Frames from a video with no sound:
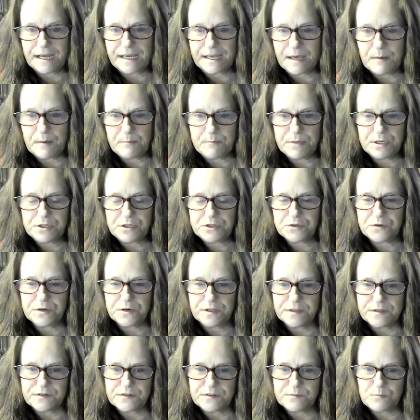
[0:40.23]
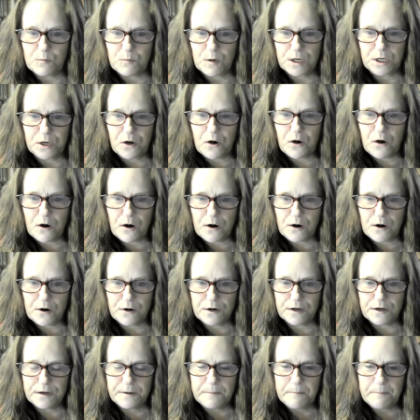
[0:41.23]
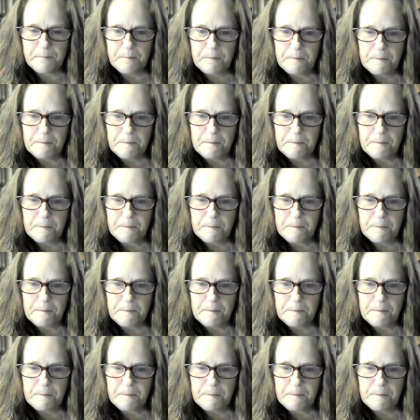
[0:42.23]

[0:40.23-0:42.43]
and I kept picturing this one card,